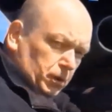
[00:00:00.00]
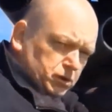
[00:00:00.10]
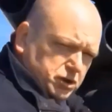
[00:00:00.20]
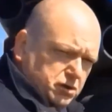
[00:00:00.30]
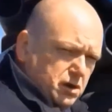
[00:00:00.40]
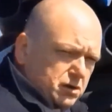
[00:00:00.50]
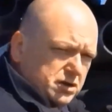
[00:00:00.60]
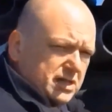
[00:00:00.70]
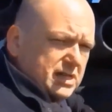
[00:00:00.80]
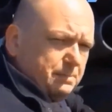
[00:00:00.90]
it blows
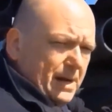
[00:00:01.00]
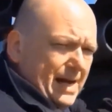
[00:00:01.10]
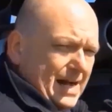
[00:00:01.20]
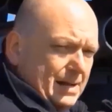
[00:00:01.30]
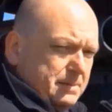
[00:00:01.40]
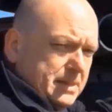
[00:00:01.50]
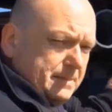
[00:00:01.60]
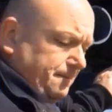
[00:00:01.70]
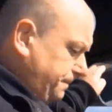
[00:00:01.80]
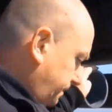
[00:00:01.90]
across these pipes